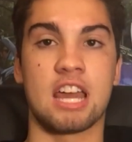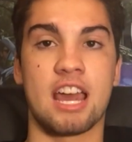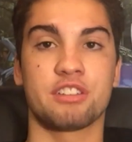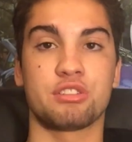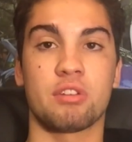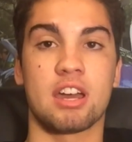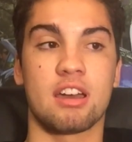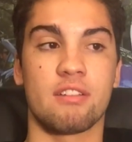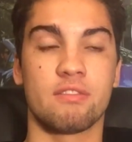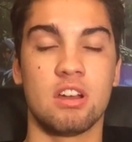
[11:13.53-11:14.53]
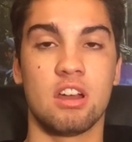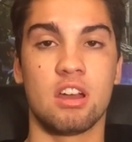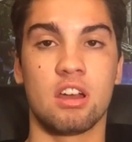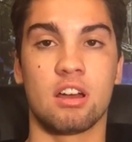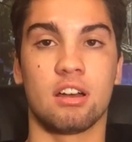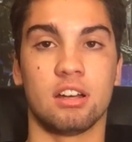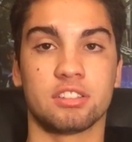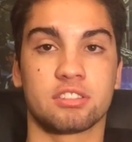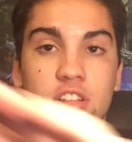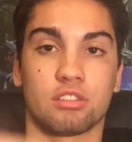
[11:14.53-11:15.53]
dash, you have
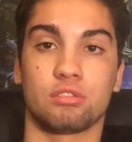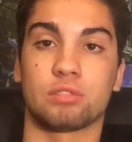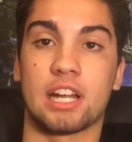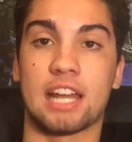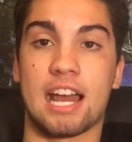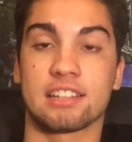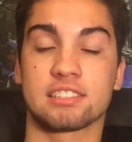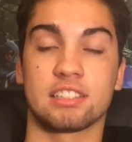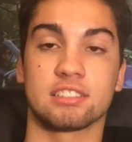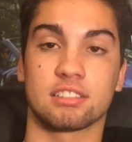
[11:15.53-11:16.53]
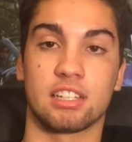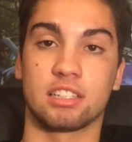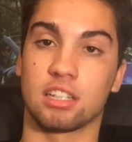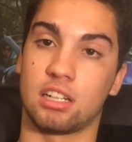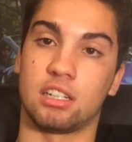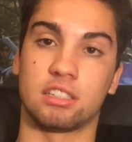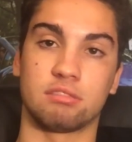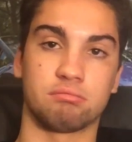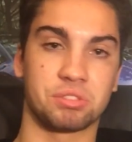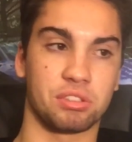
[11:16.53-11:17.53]
subtle red accents like
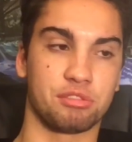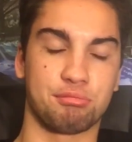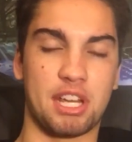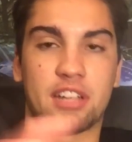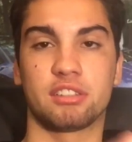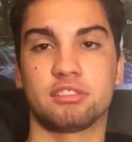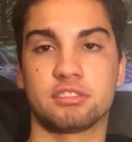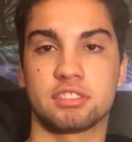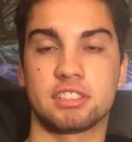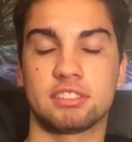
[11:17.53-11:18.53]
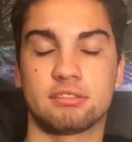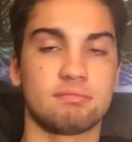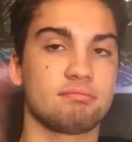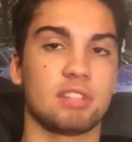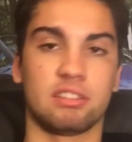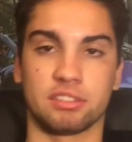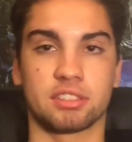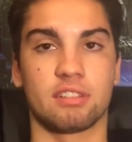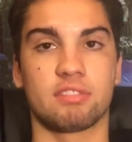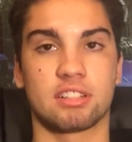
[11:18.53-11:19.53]
on certain panels and other
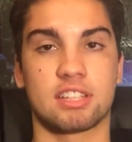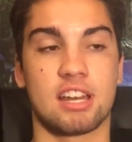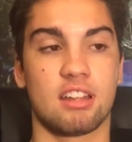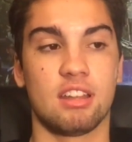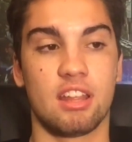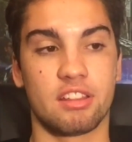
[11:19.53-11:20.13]
stuff like that.